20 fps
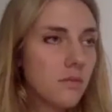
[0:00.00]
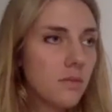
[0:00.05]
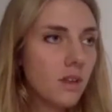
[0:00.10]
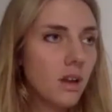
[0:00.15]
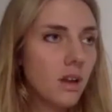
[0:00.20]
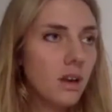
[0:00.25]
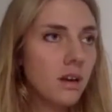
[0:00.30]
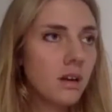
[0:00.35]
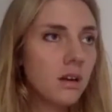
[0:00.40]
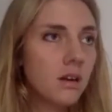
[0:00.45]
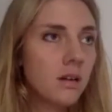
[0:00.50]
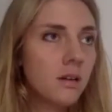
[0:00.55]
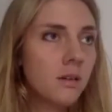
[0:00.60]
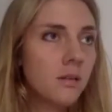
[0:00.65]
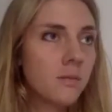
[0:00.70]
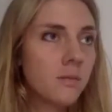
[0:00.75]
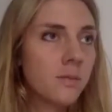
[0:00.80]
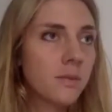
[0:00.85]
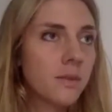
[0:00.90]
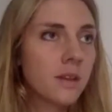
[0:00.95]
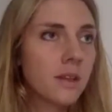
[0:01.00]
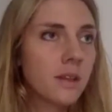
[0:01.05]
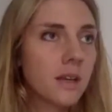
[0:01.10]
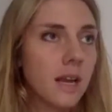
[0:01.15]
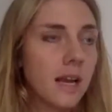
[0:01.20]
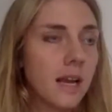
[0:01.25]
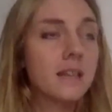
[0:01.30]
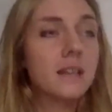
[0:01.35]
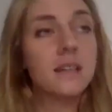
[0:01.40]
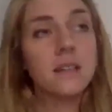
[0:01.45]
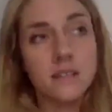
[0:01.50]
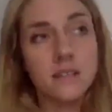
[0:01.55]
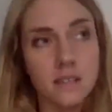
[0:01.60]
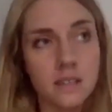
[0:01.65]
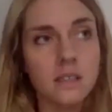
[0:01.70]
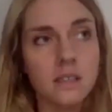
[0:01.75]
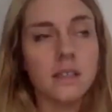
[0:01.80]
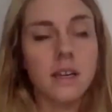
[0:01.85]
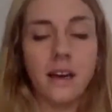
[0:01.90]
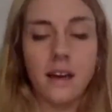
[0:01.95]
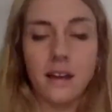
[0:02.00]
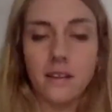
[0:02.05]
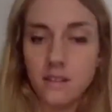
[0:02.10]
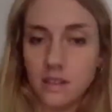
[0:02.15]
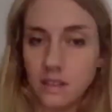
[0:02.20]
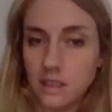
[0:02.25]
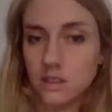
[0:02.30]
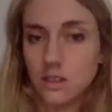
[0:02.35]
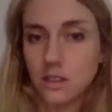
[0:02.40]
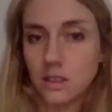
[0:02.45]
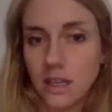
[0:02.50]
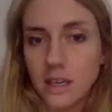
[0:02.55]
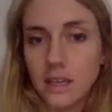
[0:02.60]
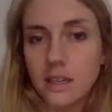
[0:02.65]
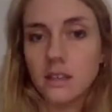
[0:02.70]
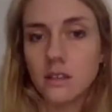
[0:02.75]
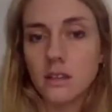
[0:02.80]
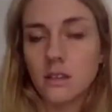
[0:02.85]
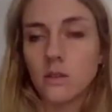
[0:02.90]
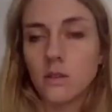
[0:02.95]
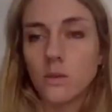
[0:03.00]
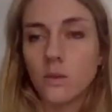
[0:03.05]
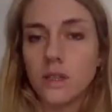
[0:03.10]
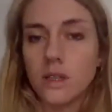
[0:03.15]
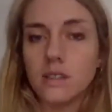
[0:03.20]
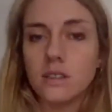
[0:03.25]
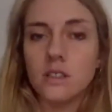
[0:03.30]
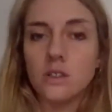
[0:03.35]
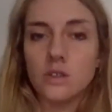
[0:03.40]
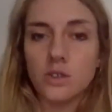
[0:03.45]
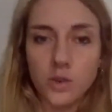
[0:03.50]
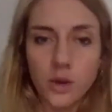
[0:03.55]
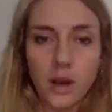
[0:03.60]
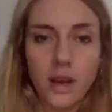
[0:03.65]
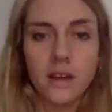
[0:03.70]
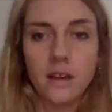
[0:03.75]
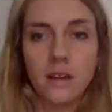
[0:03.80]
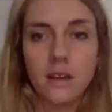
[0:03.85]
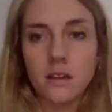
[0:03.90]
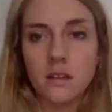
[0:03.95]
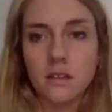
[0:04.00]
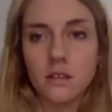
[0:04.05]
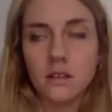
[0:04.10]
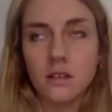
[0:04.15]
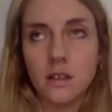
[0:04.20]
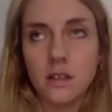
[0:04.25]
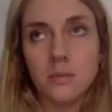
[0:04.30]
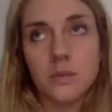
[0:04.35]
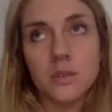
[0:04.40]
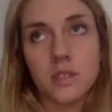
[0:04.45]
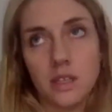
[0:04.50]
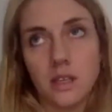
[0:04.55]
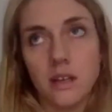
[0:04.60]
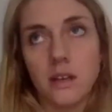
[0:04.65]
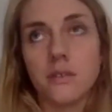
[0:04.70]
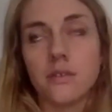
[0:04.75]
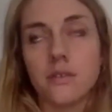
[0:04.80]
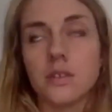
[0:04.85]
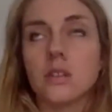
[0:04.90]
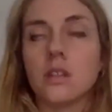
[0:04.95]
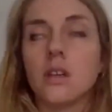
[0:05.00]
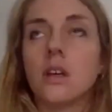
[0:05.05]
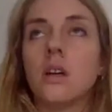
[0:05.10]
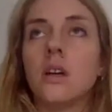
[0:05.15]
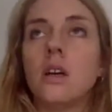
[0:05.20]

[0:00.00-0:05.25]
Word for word: Um, and I think athletes, again, when they train themselves,